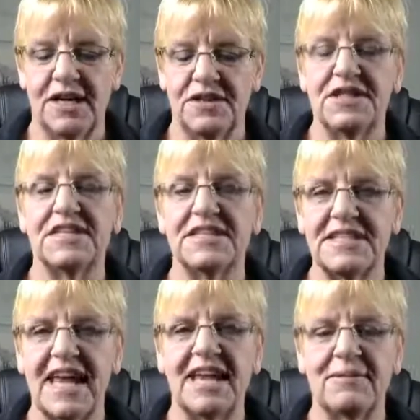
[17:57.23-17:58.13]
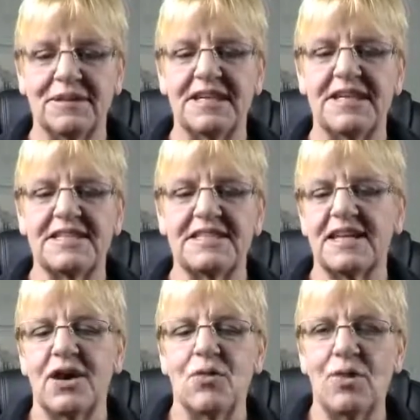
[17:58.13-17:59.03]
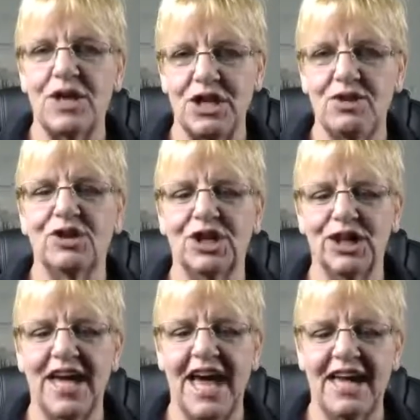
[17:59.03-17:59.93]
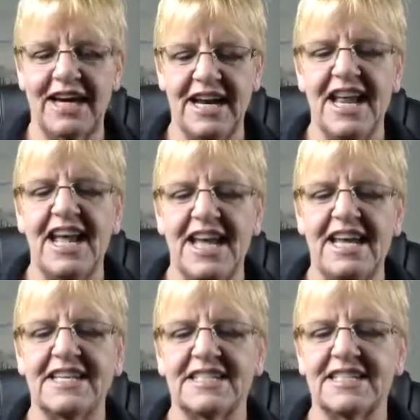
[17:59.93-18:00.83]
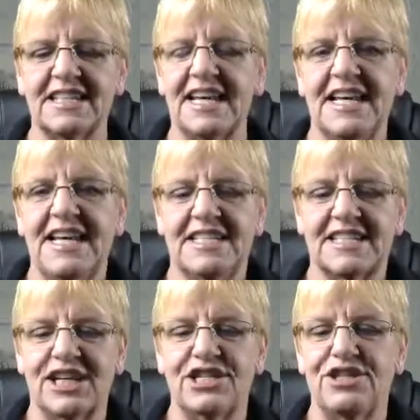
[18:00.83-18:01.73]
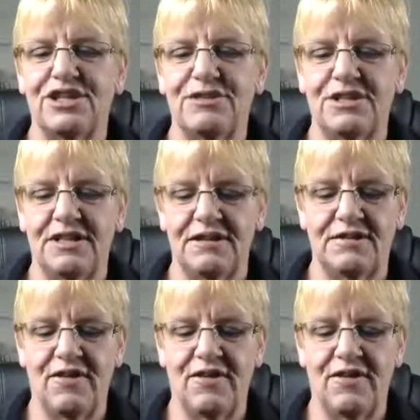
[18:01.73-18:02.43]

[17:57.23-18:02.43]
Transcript: The same list, when you look at it, is conducive